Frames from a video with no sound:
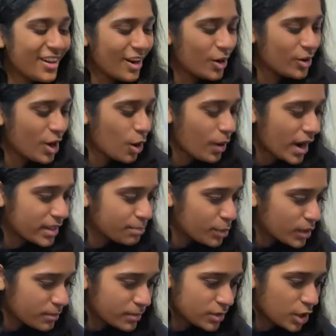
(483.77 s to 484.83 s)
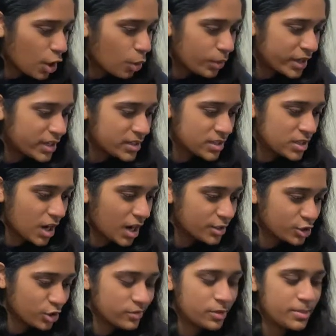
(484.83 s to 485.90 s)
oh no, I put him- no, he does not
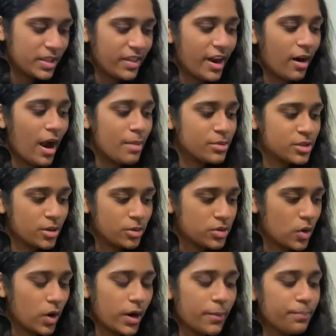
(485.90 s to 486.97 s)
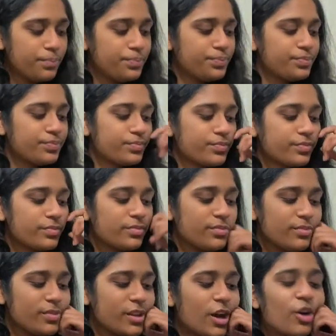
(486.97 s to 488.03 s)
deserve to be there. I'm so sorry.
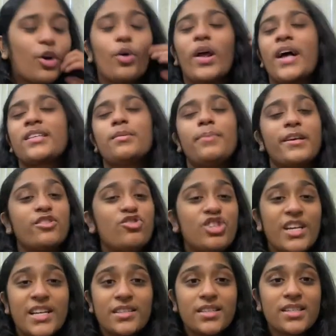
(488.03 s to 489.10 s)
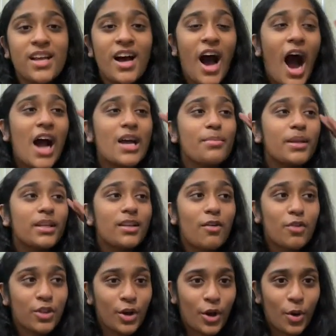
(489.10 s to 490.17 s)
Hakoda has the best genes. I am in love
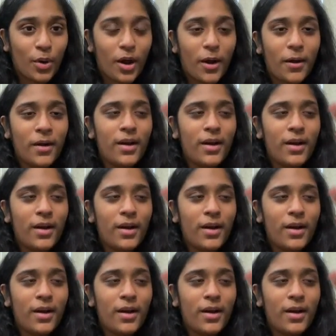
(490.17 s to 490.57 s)
with Hakoda.